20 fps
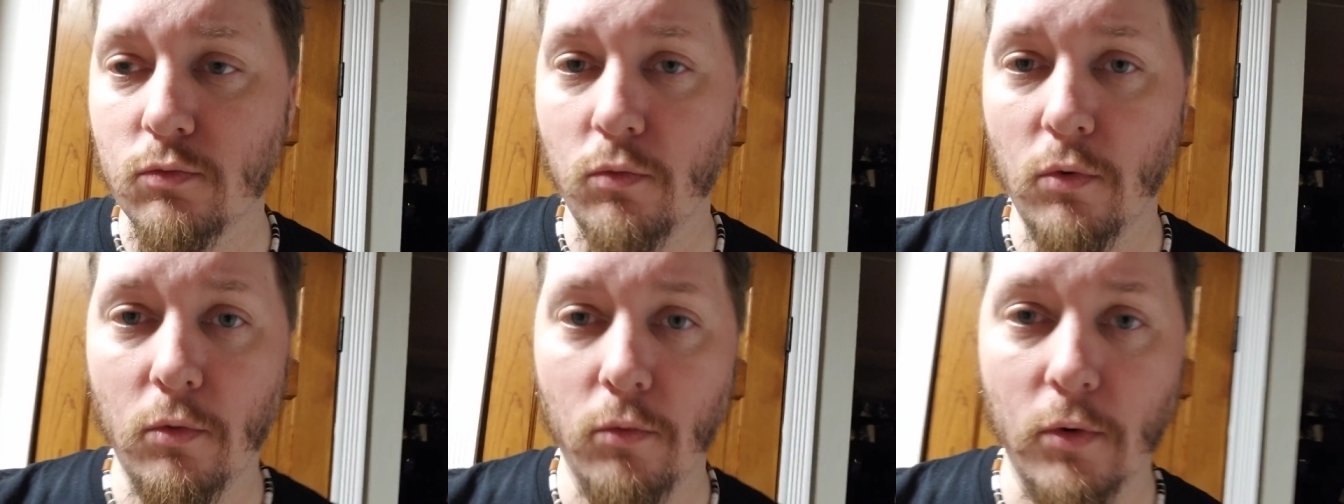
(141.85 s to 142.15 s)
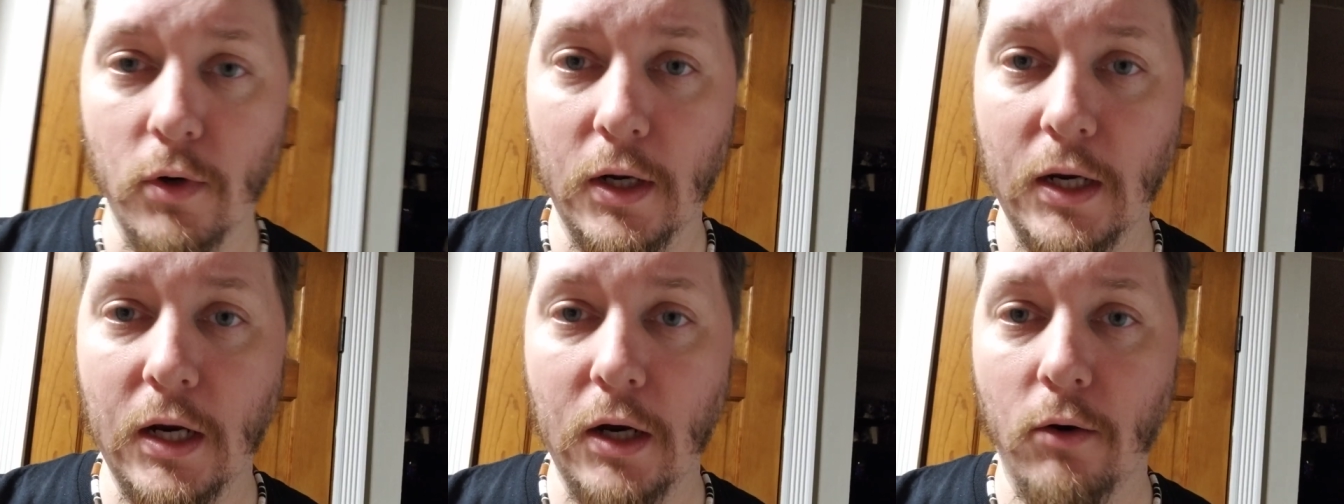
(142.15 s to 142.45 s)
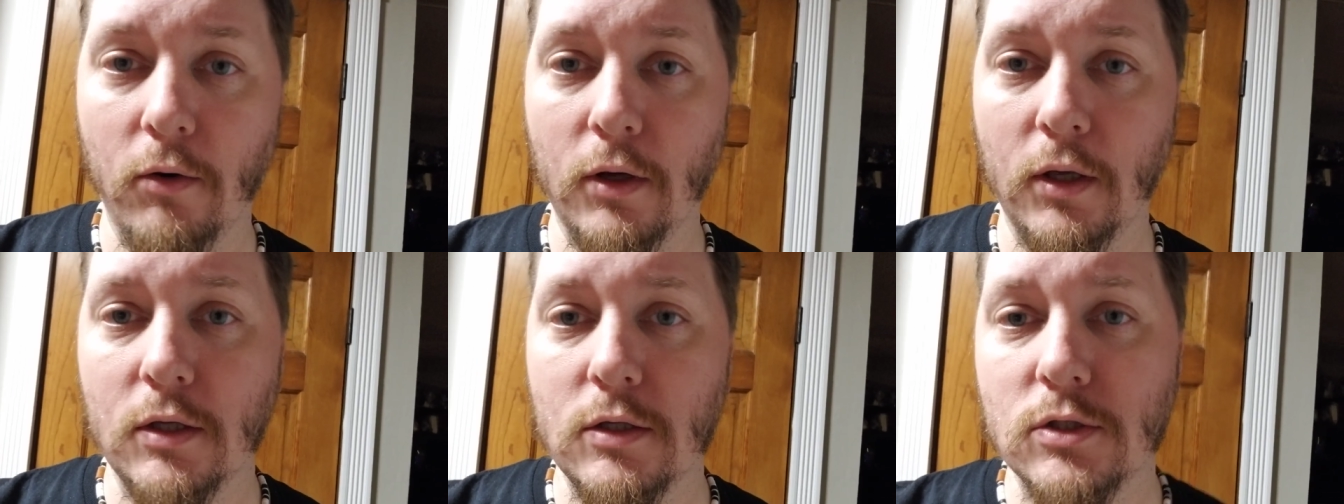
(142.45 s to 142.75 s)
what we're
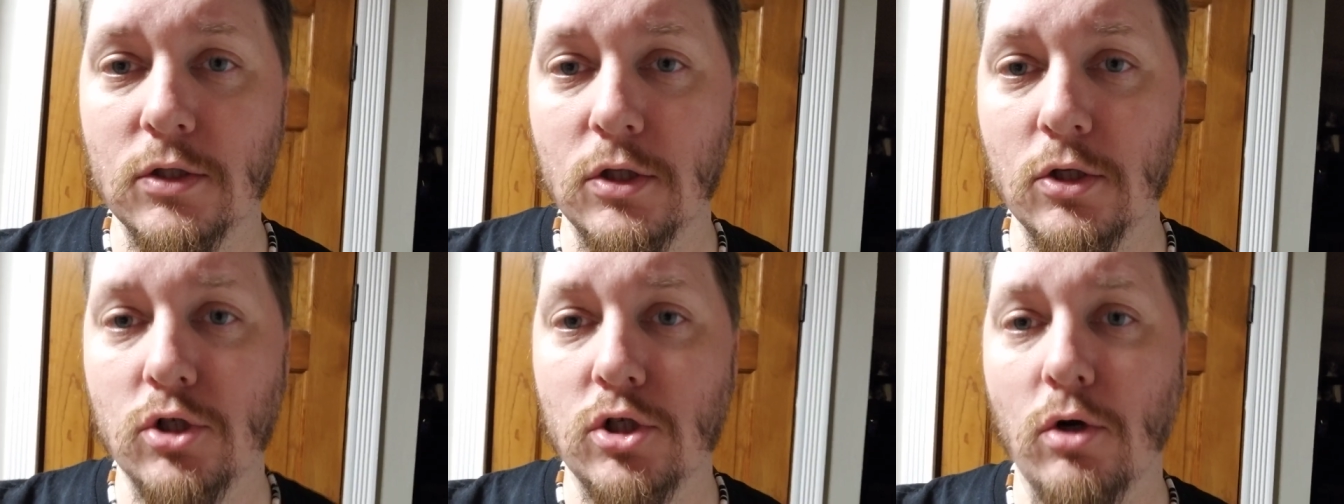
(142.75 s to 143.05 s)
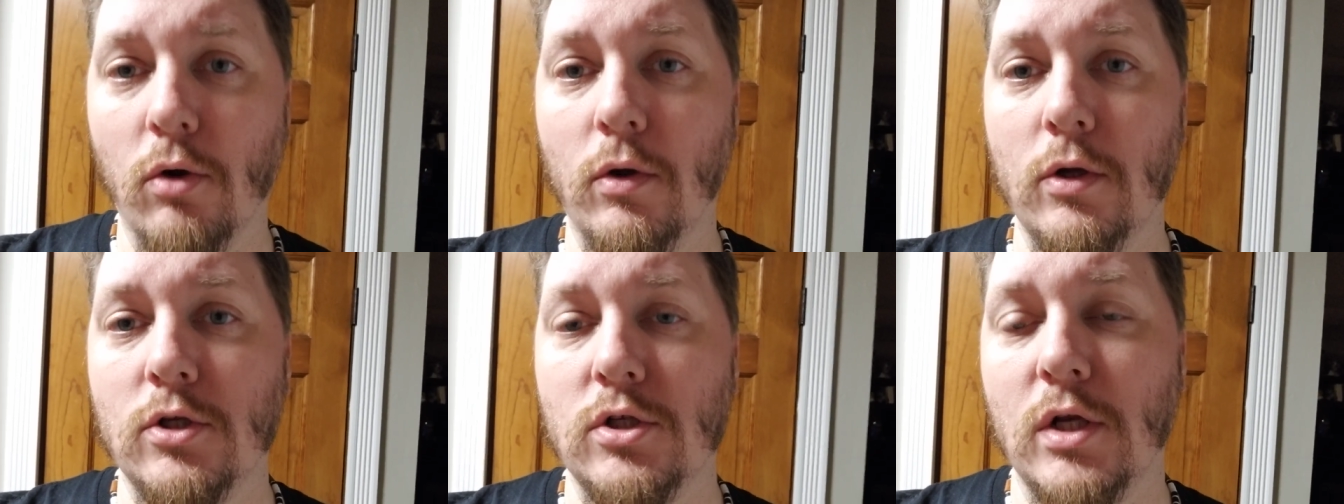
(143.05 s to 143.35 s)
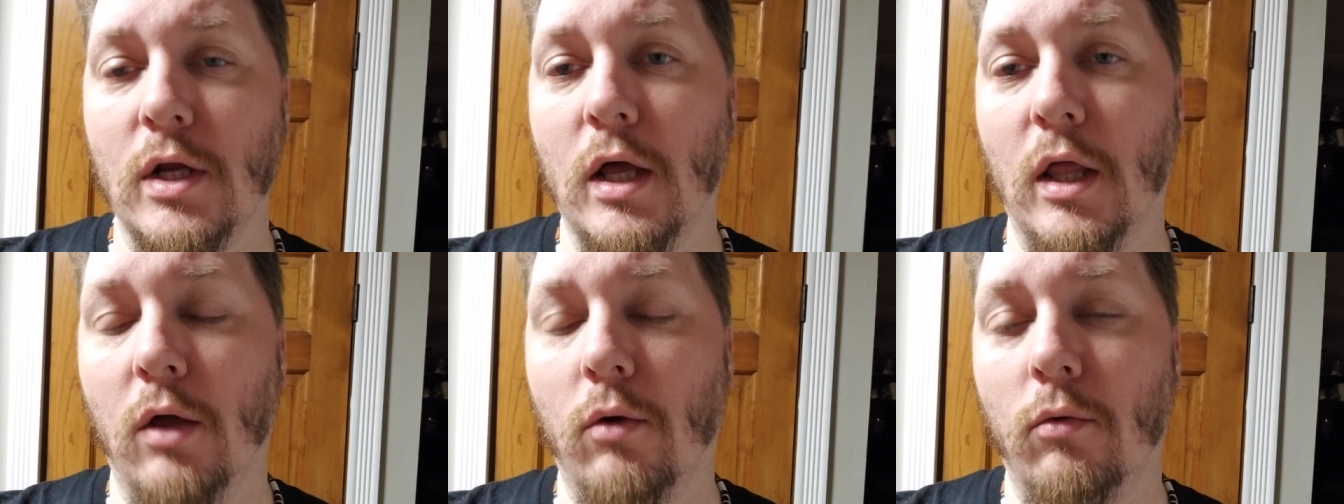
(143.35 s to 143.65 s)
hearing is that Joey
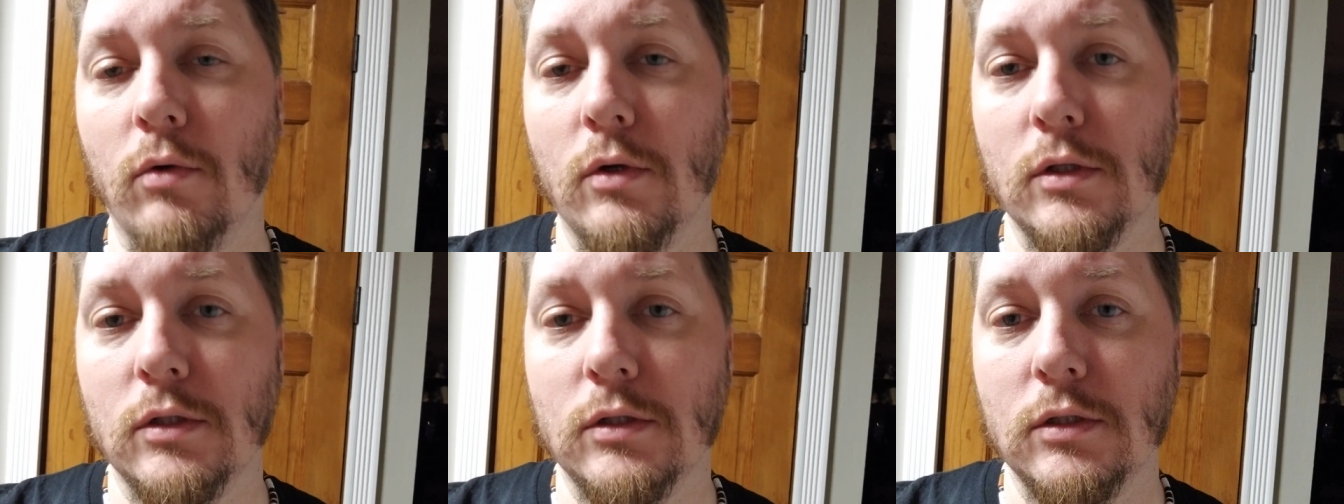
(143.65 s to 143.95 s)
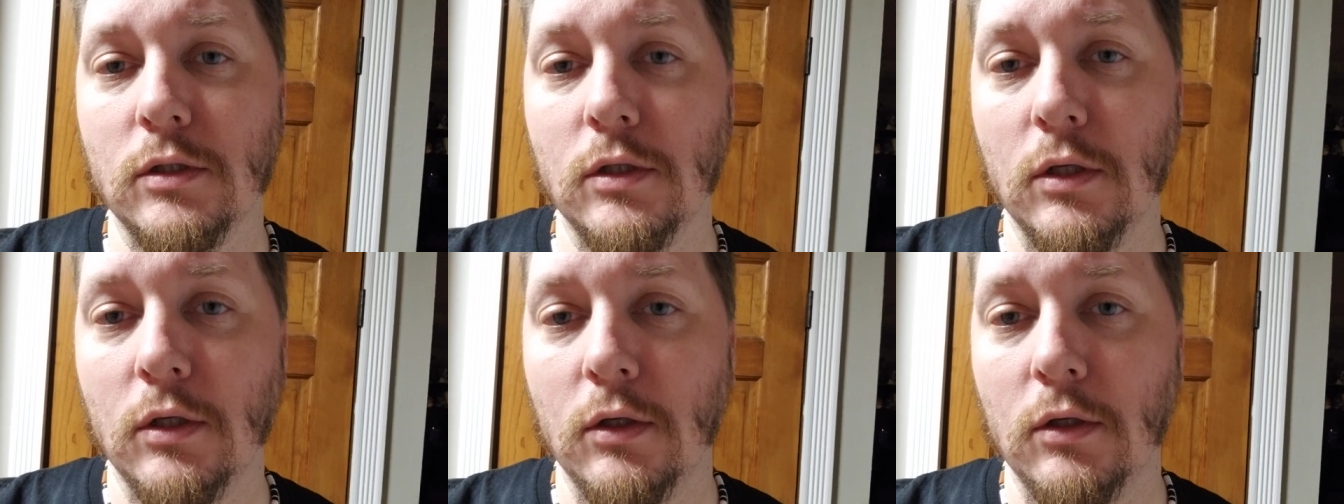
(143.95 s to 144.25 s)
Janela was